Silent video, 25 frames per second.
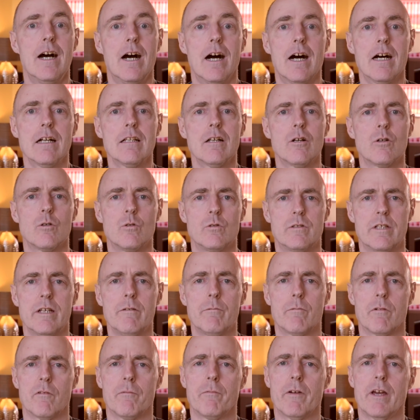Hello,
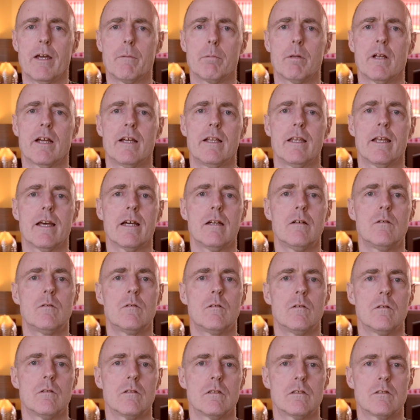Tim from Fair Play Now
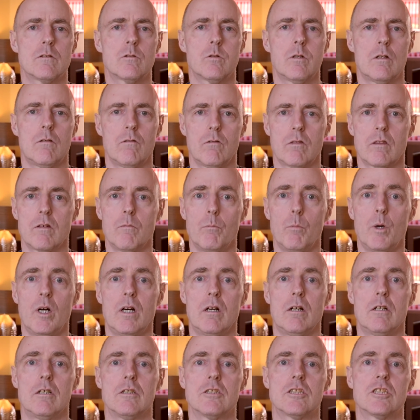on the 12th of
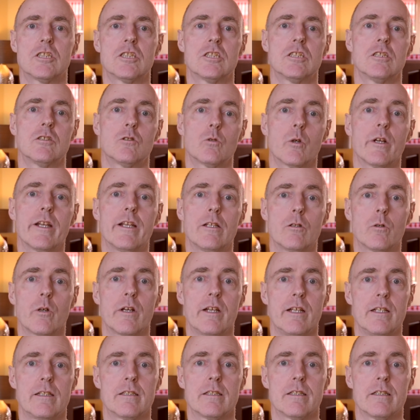March
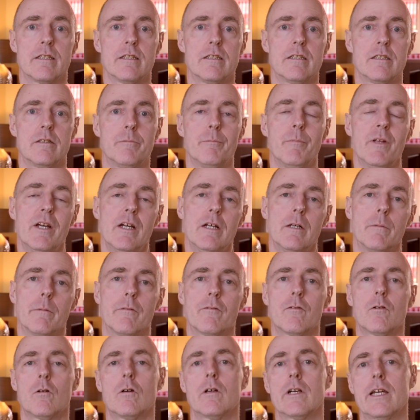2022.
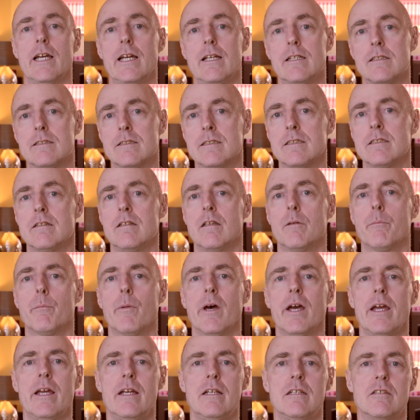Before I get into the
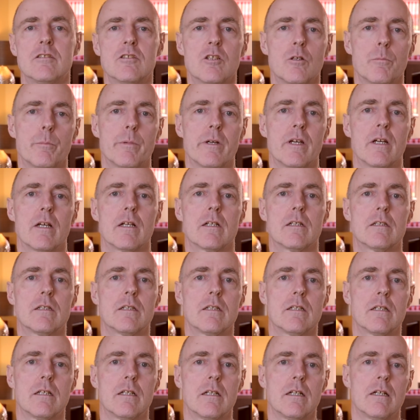main topic
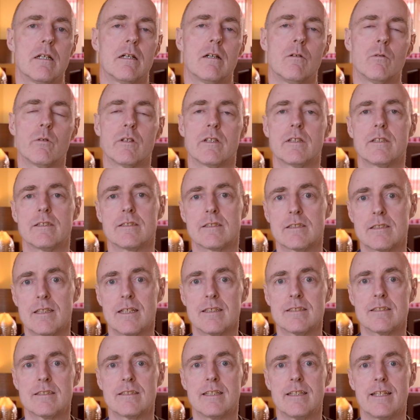I want to
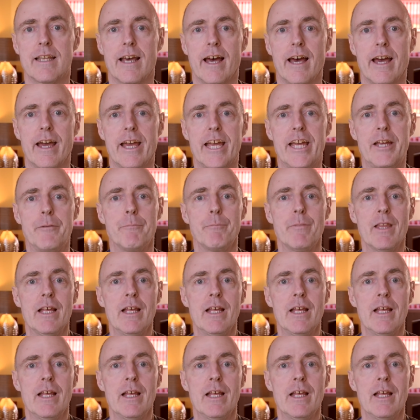discuss today,